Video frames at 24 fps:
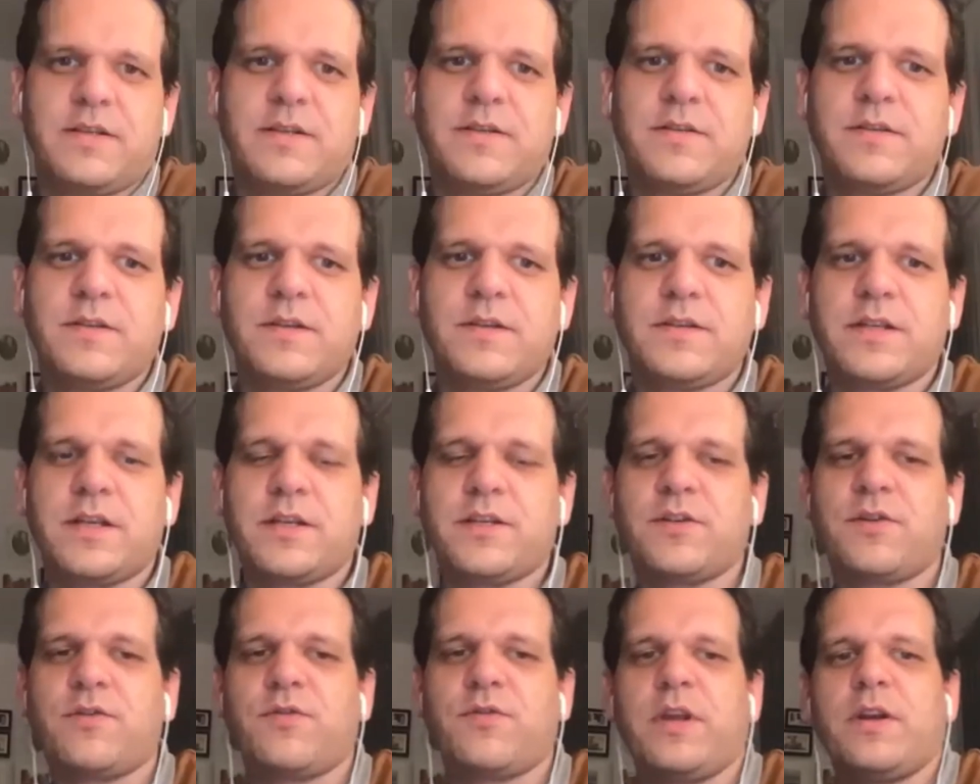is
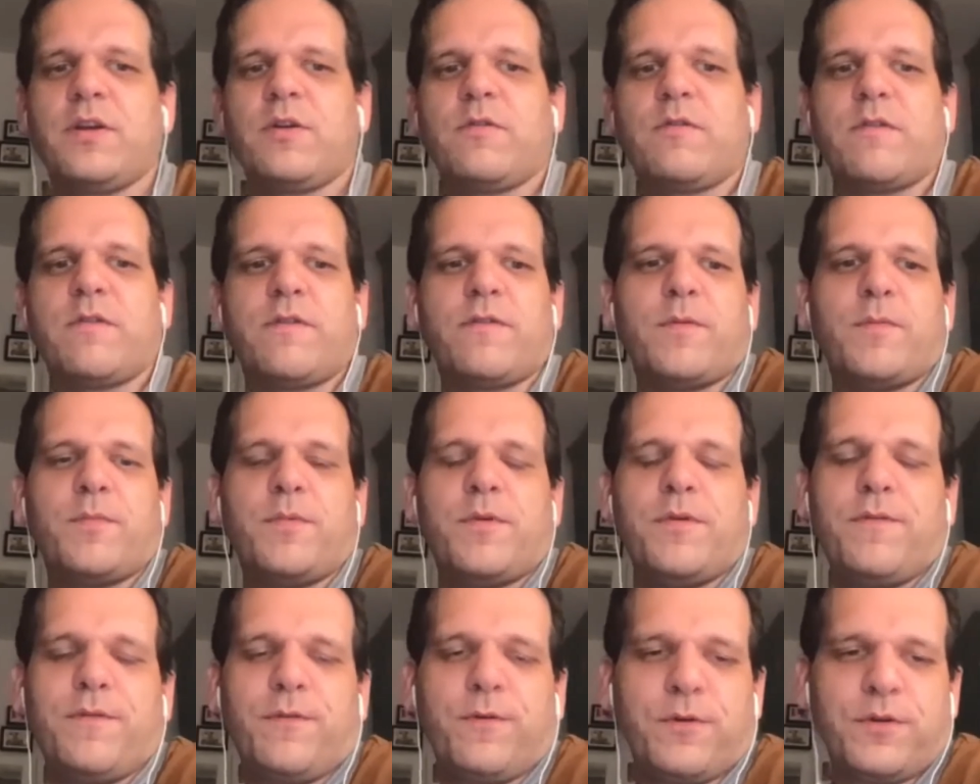such a great overview.
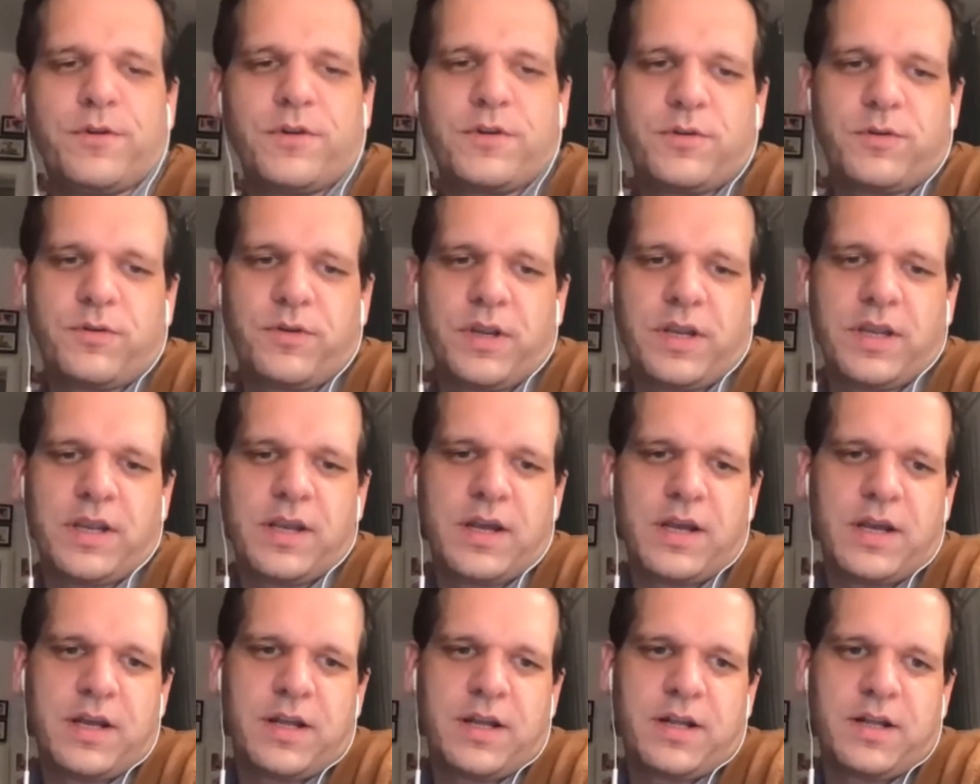Before,
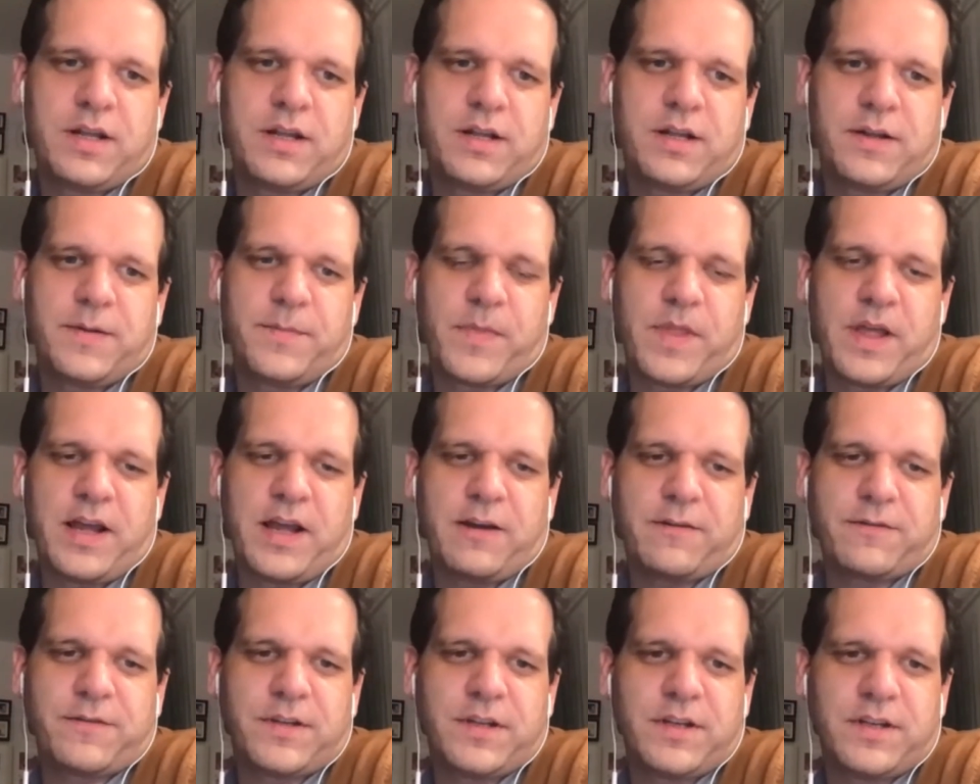during,
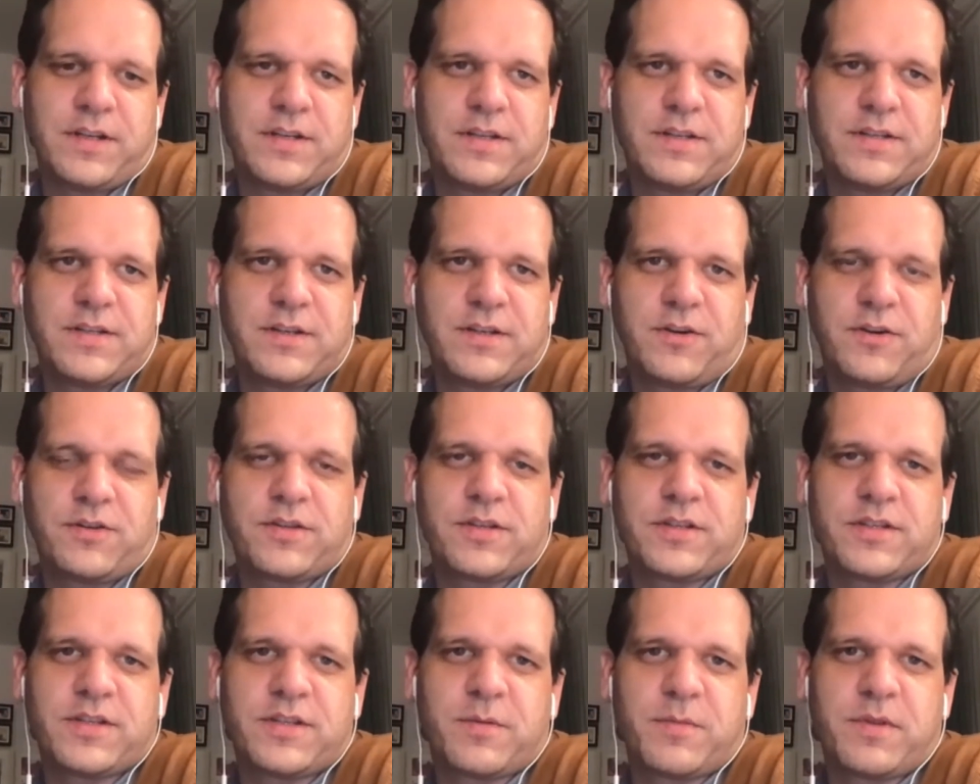after. This is
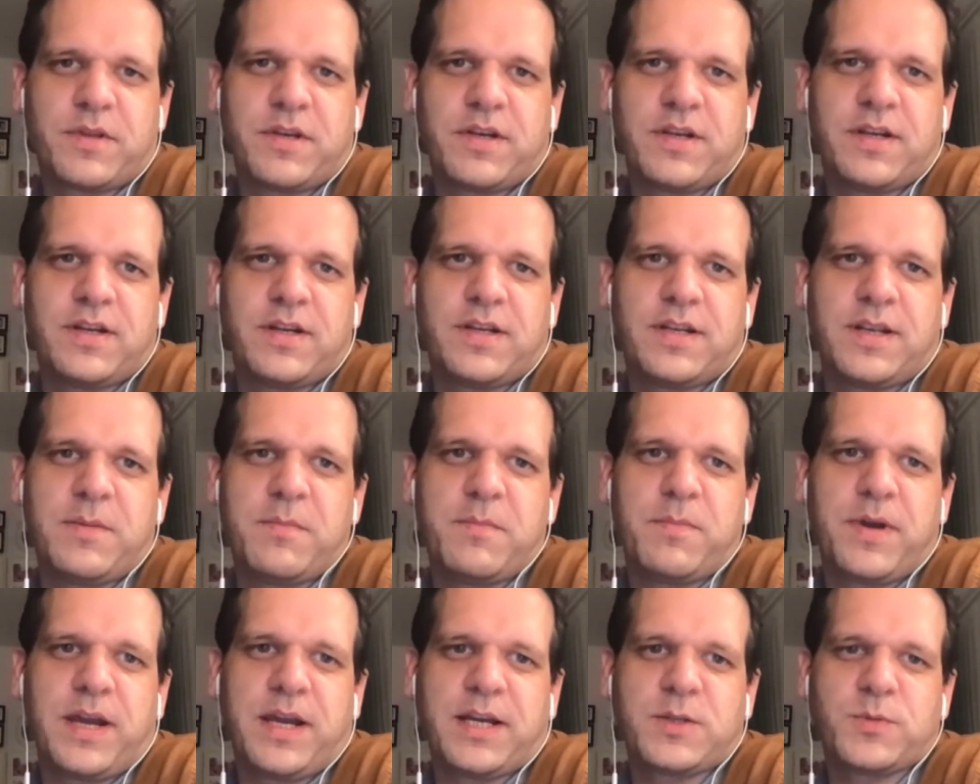also something that
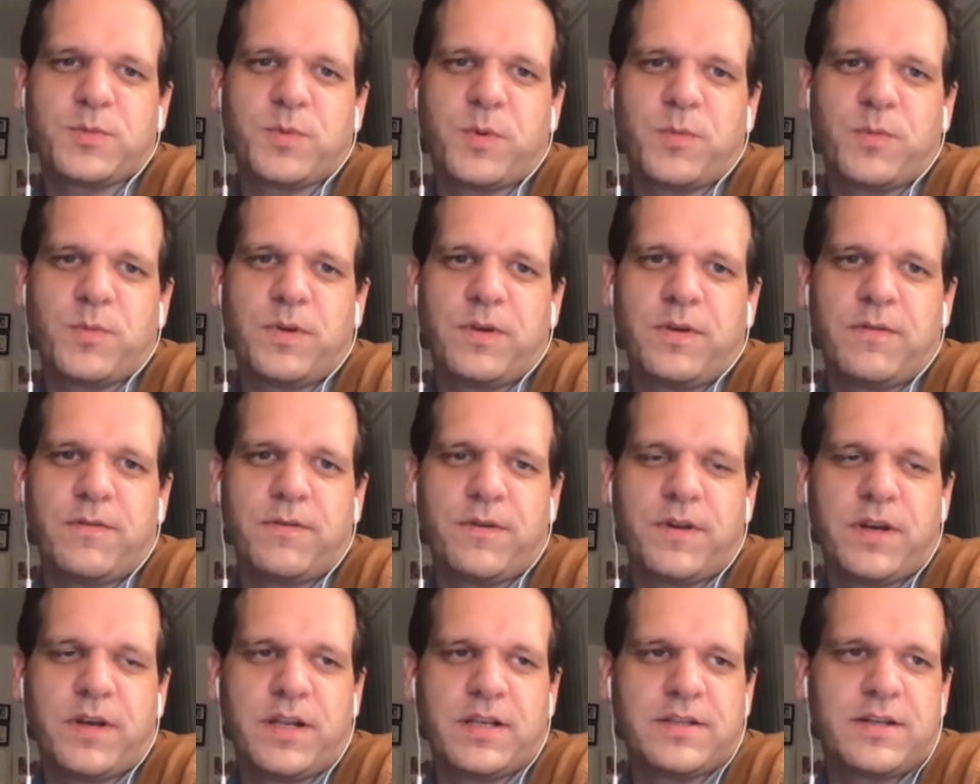impacts
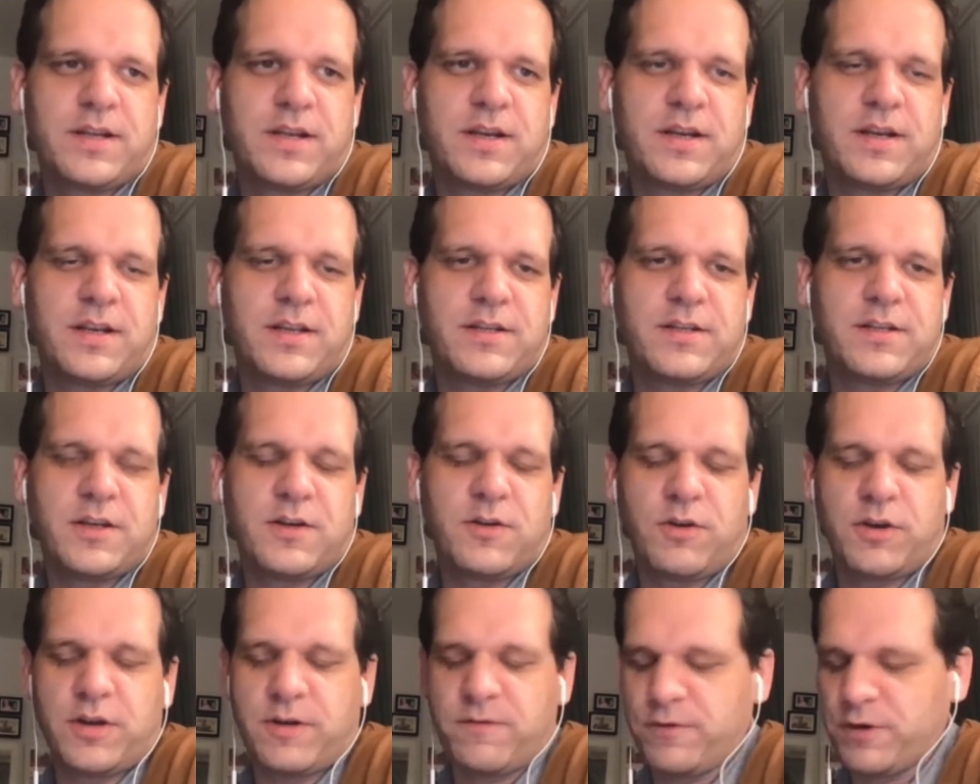when at ACO
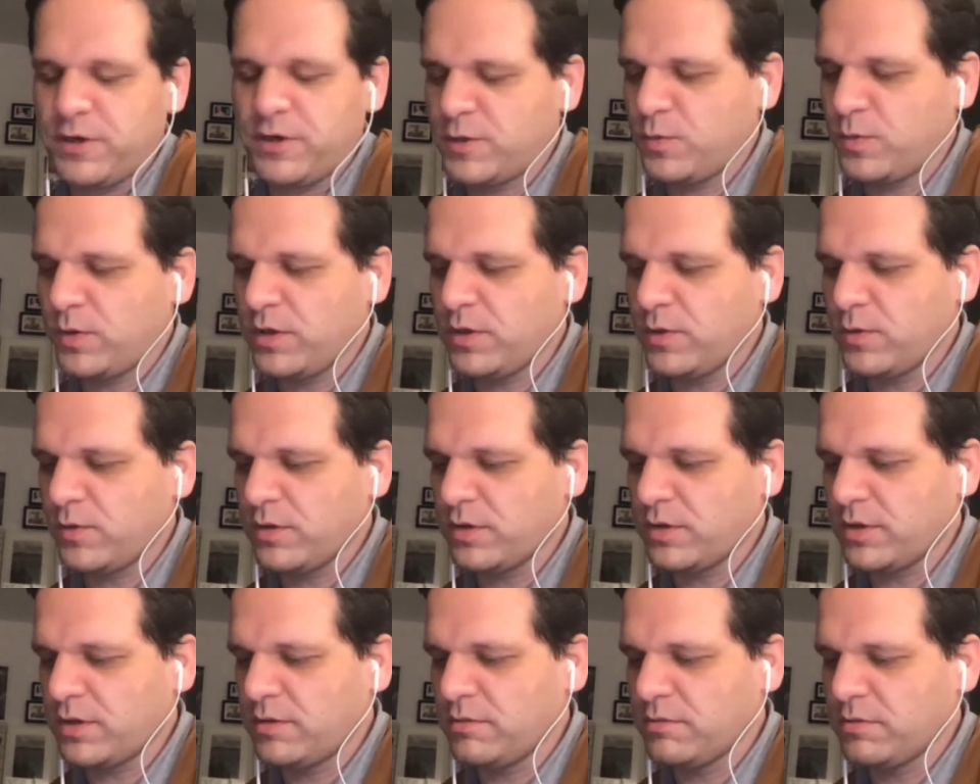Leverage, we
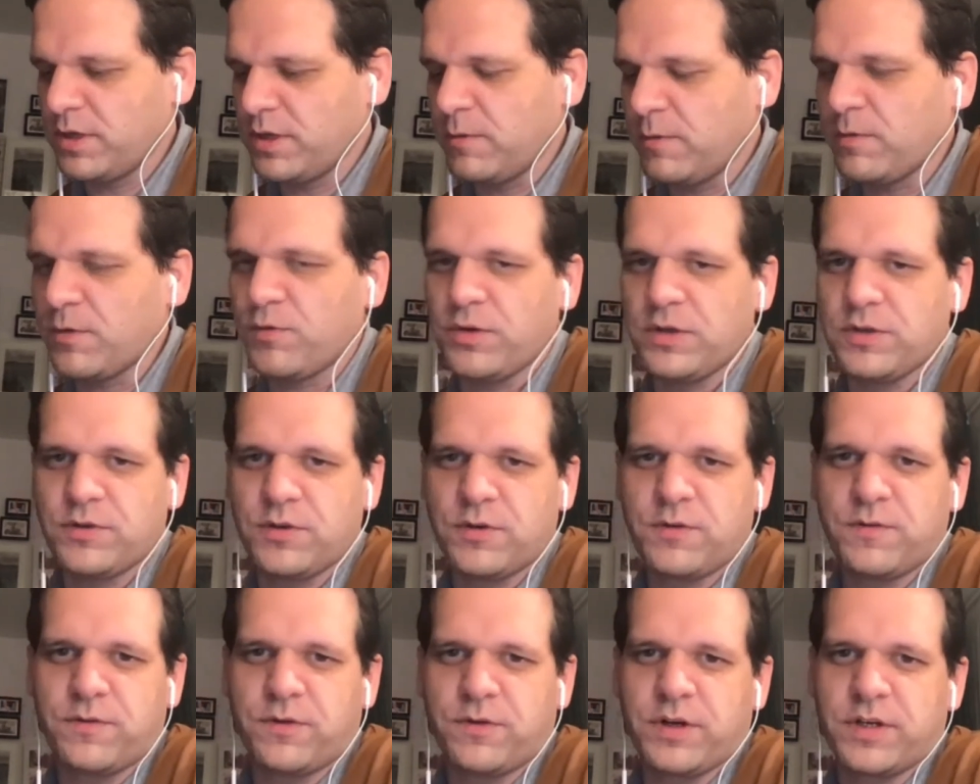do a keyword
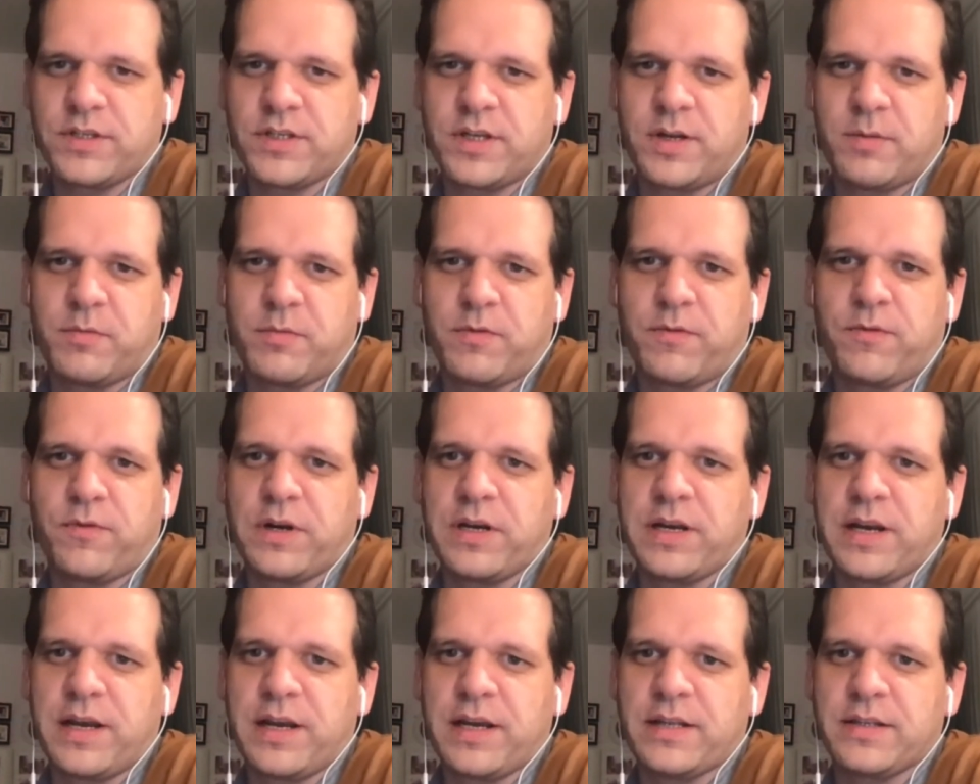research, for example, for
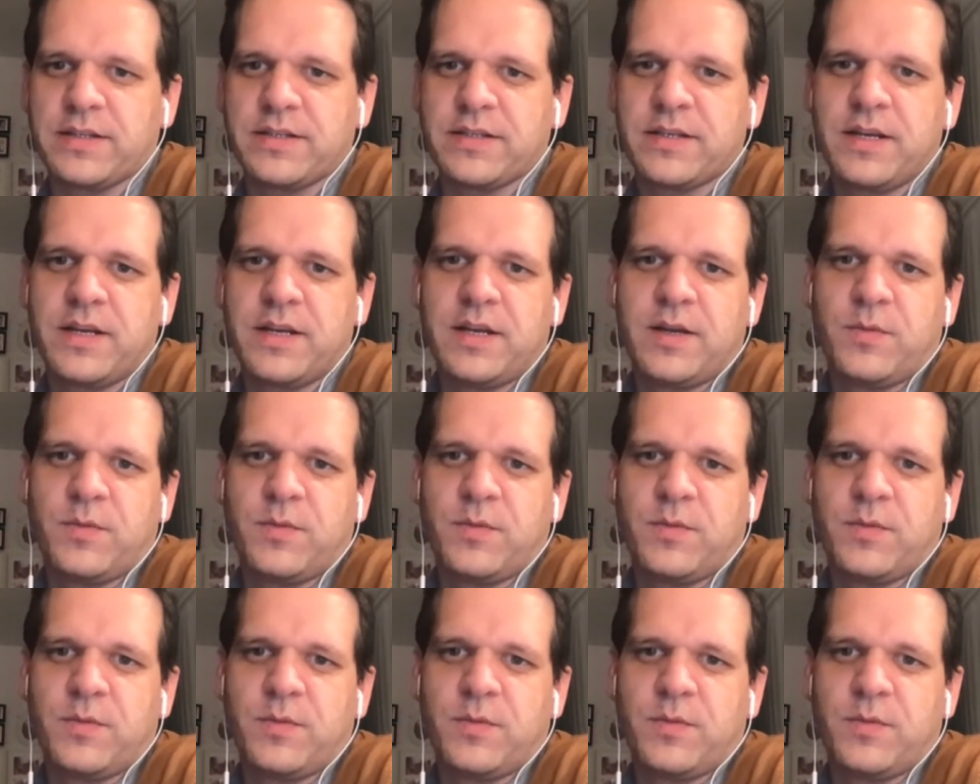clients.